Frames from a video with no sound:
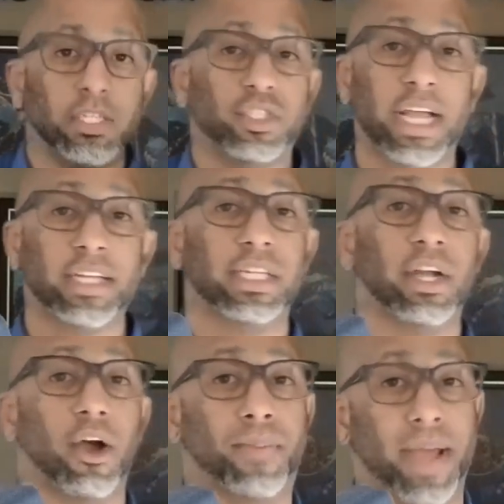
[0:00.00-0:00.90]
changing
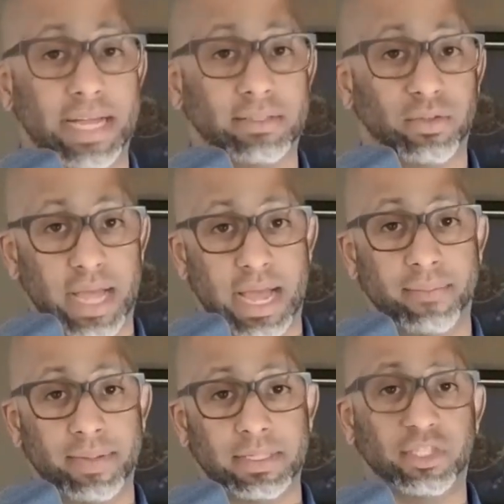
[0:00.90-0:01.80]
our password
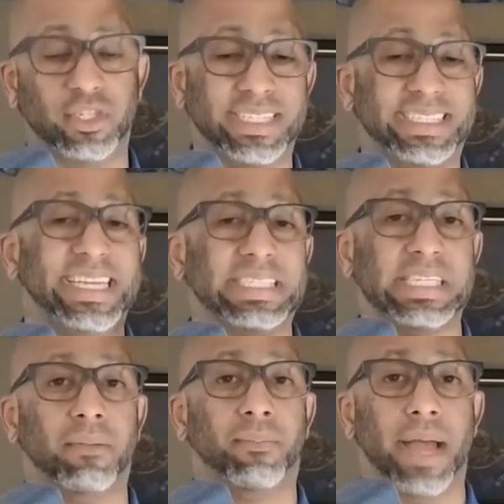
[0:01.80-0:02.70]
habits just isn't
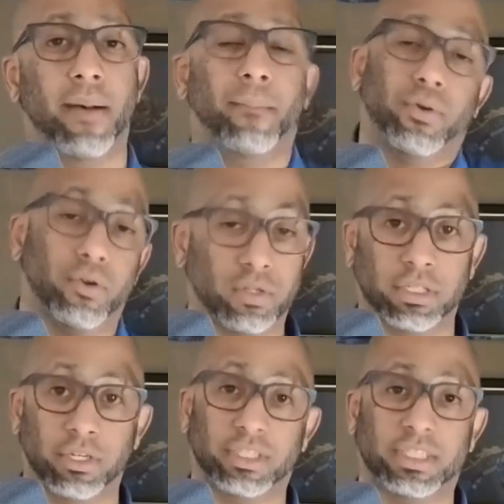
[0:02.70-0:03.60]
about
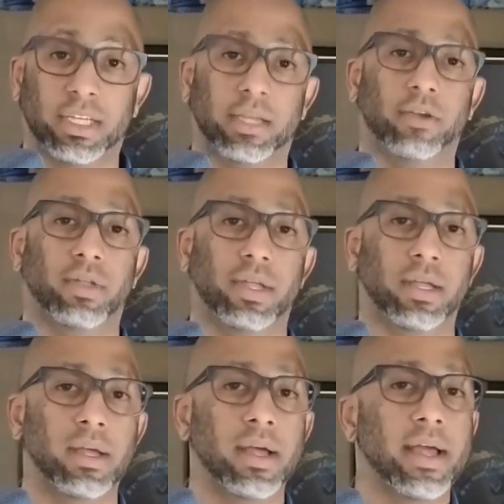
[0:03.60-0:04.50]
personal security.
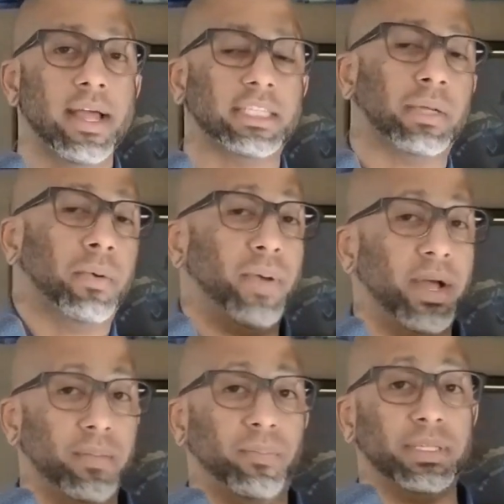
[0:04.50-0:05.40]
It's
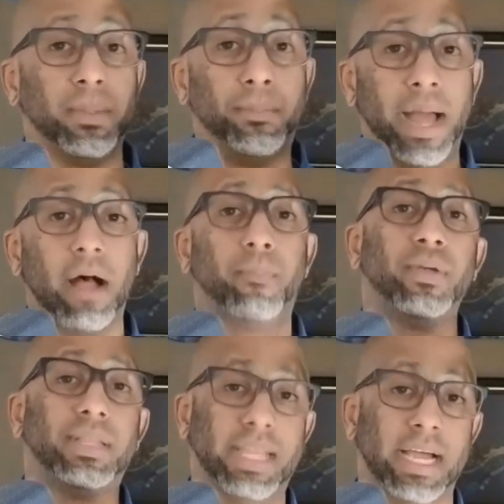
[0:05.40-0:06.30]
about
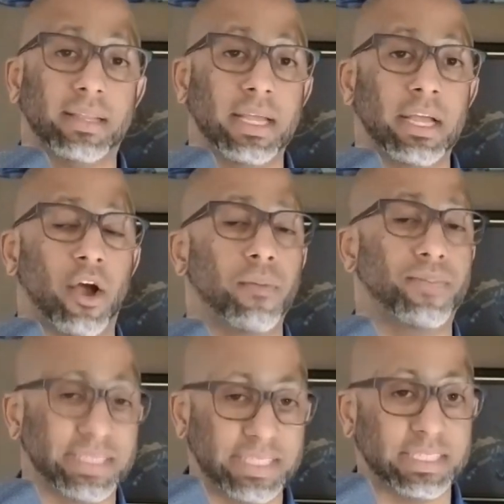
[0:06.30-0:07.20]
protecting our
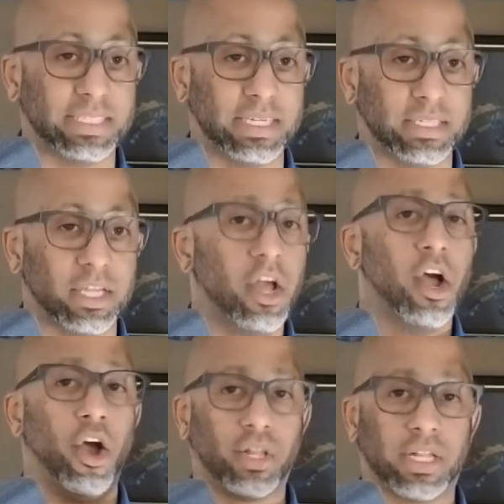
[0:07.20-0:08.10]
businesses,
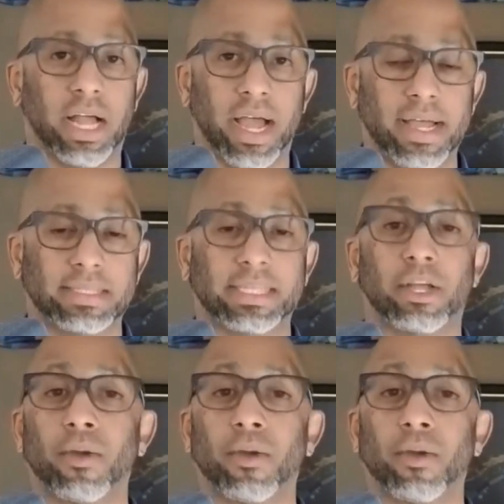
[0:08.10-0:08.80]
our clients, and our